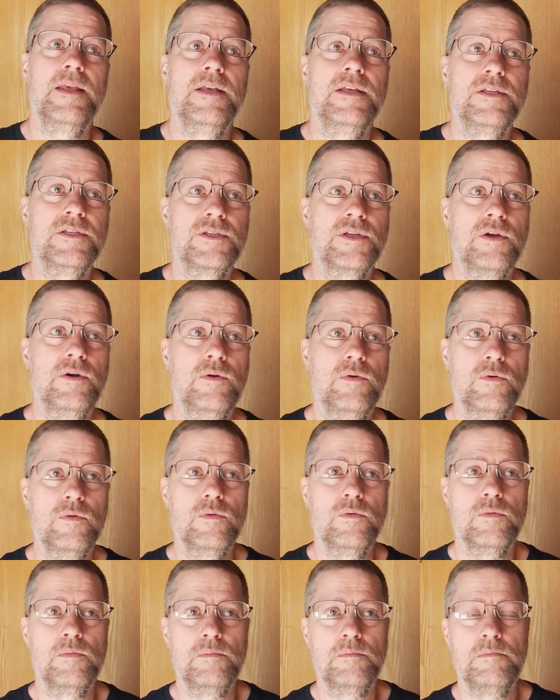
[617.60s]
so
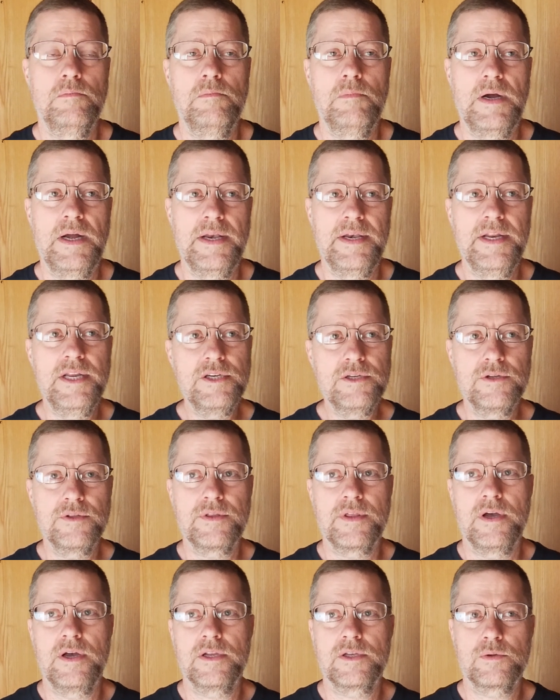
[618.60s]
my initial
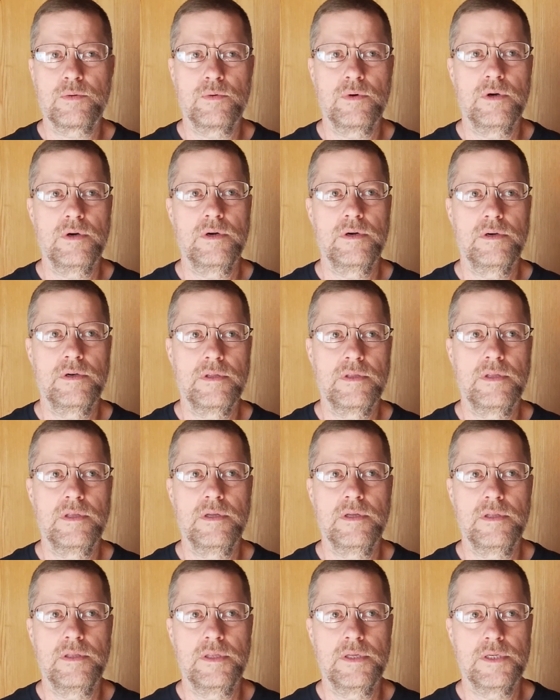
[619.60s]
thoughts were
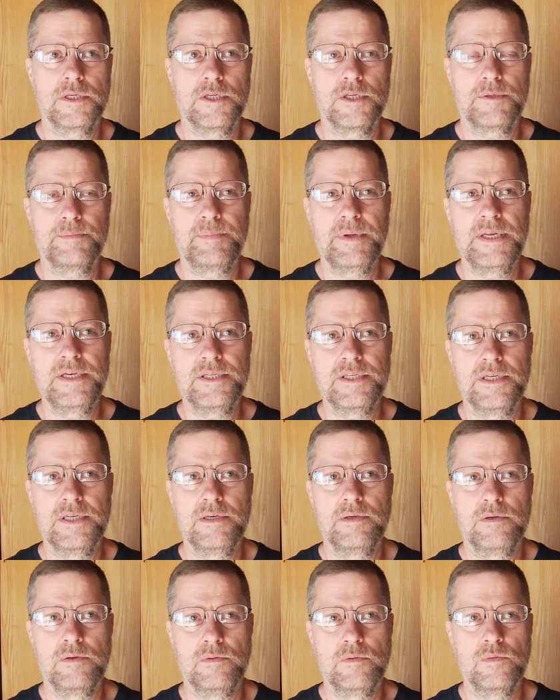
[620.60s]
the
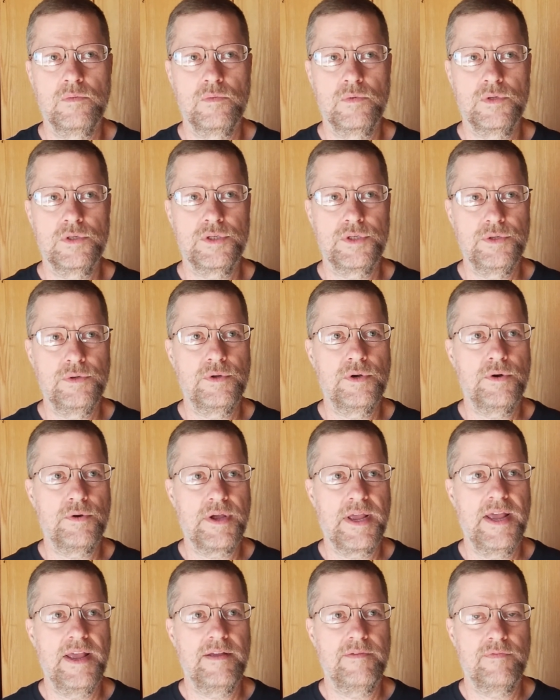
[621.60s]
suspension was doing
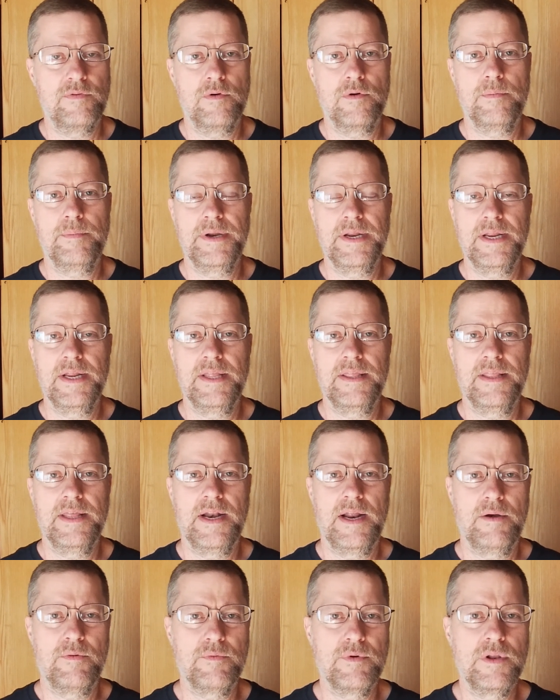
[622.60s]
okay for me, and that
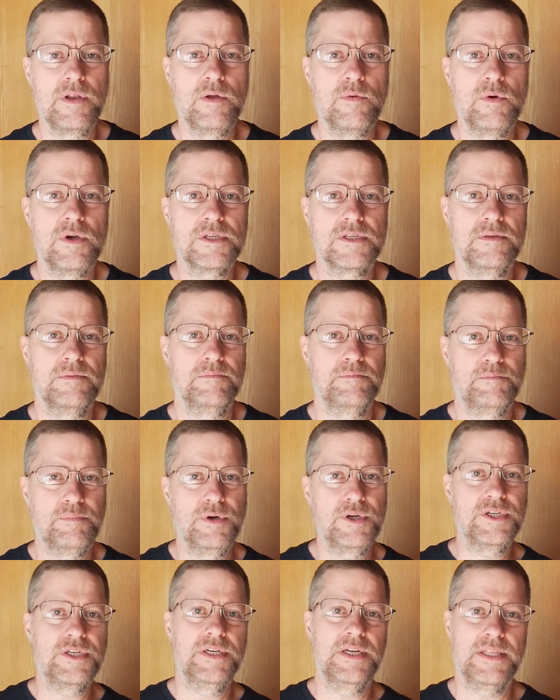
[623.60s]
I really wasn't
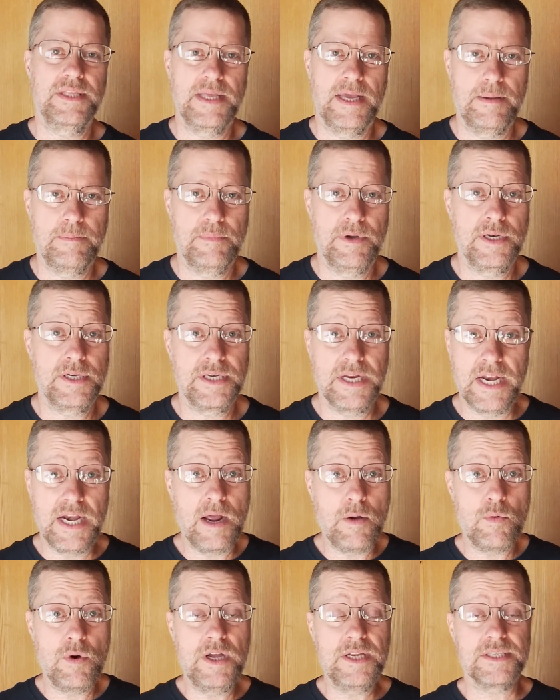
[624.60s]
pushing it that much. And I
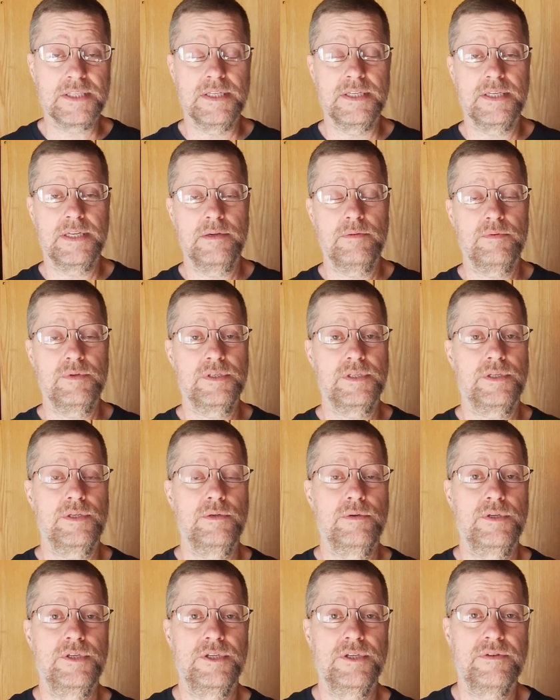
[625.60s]
wasn't. It was
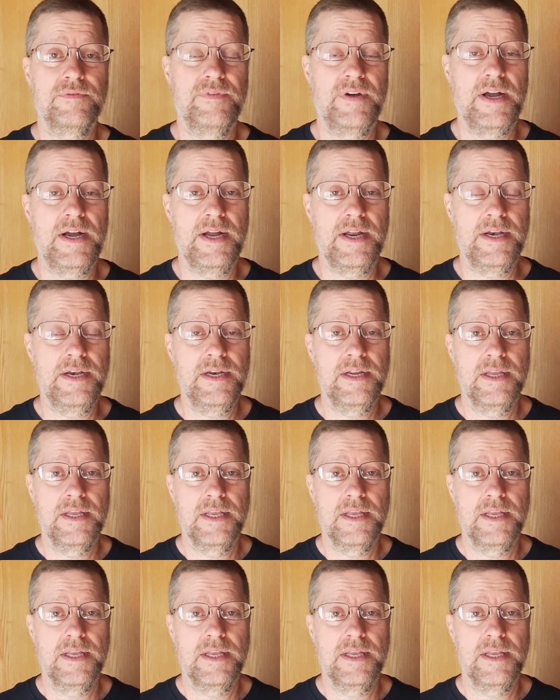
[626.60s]
doing just fine.